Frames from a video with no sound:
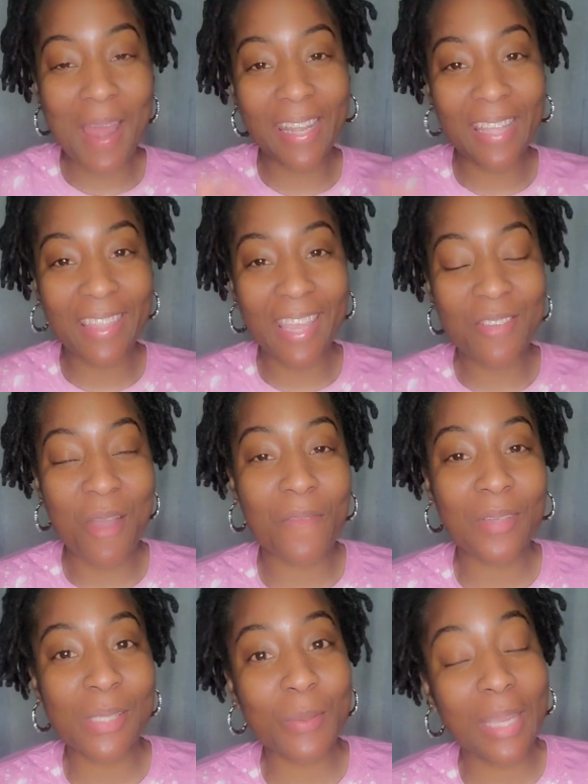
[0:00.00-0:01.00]
again, thank you all
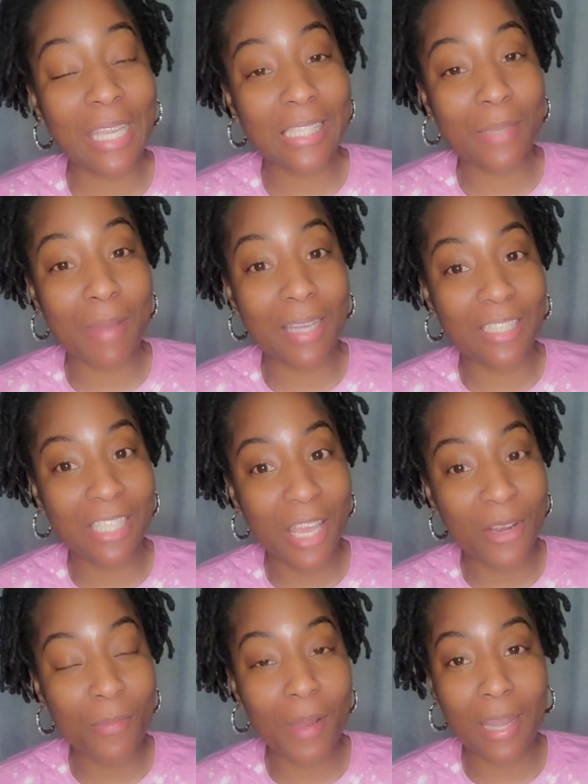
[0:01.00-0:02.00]
for tuning into my
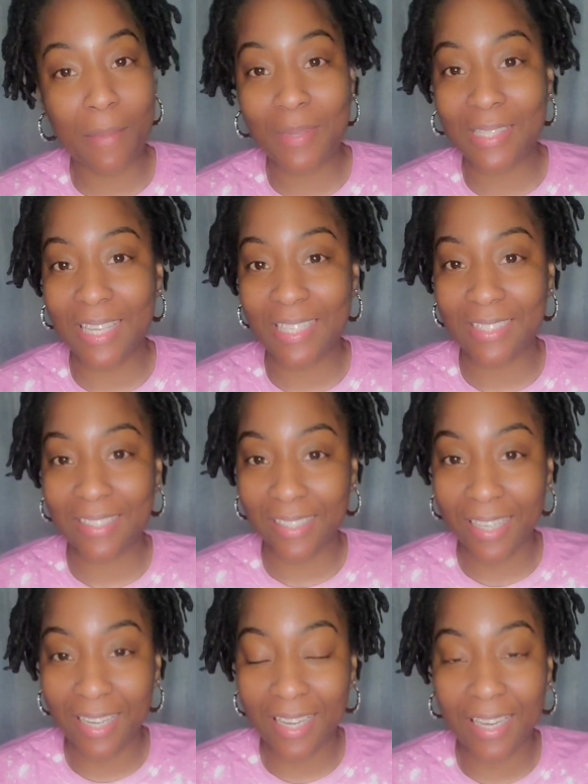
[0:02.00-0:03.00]
channel. My name is
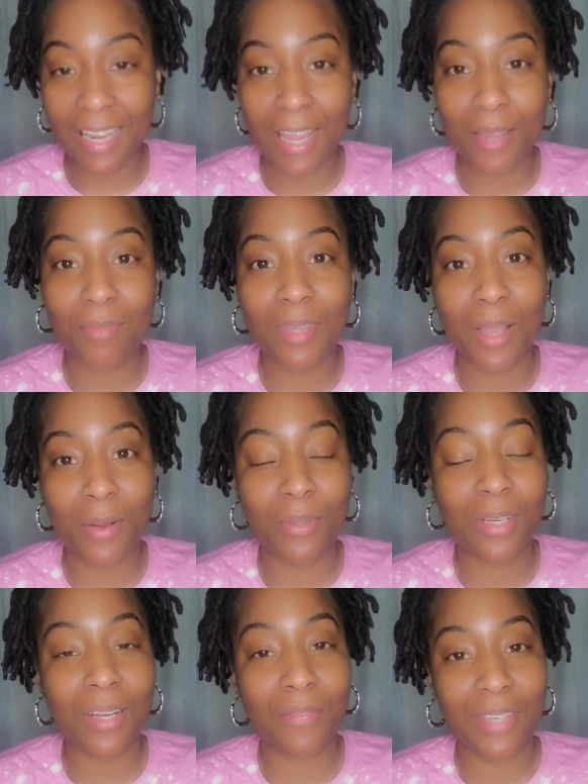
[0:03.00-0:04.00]
Angeline and I am the
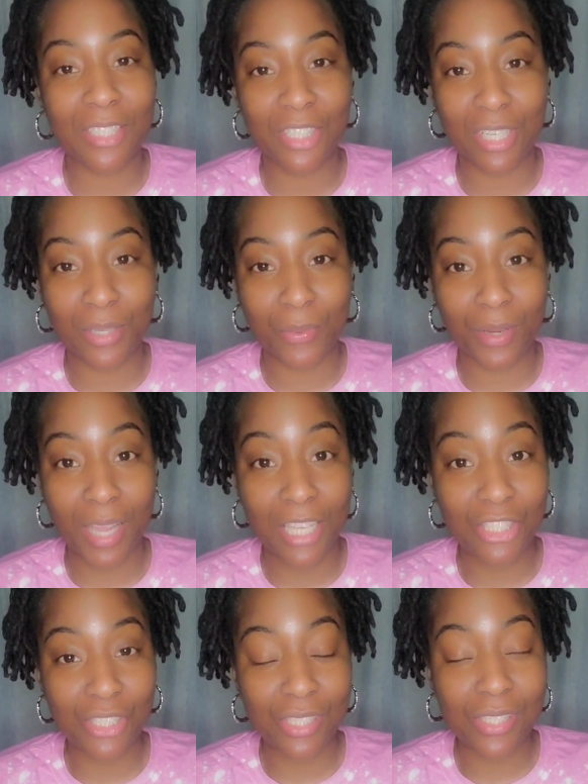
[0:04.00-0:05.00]
owner of Angelic
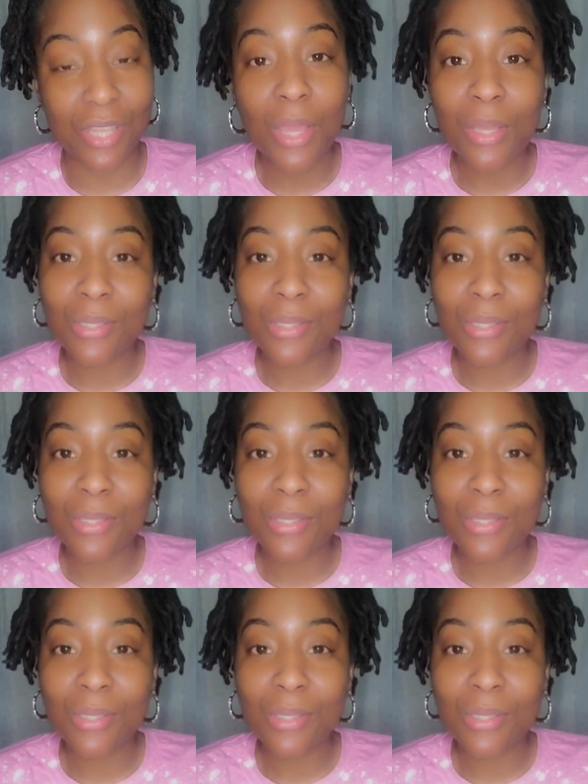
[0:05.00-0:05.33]
Creations.